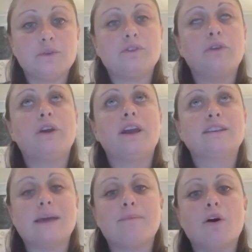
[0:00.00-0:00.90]
So for
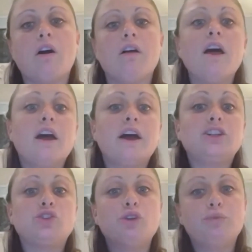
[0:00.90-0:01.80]
example, a
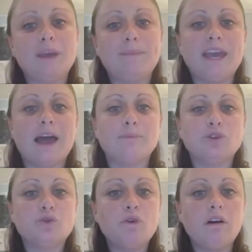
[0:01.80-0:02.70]
true BPM
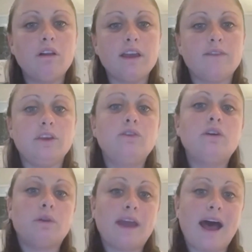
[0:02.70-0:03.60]
tool, if you
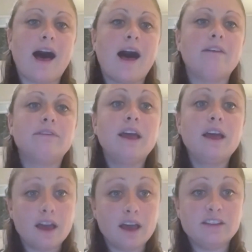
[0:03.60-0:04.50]
don't have
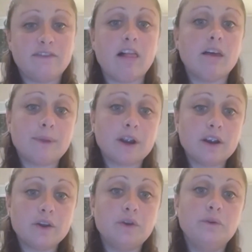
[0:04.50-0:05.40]
a
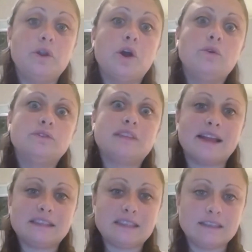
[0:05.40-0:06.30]
developer who knows
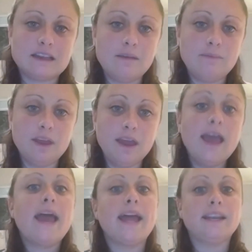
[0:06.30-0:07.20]
that system
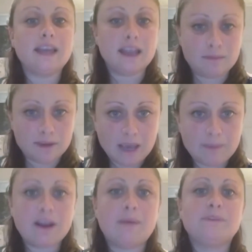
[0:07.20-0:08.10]
and can keep
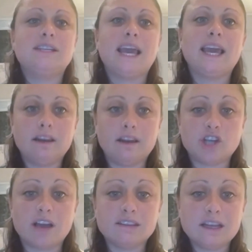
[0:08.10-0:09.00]
it up to date and
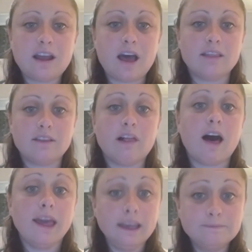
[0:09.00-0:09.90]
adjust it on the fly,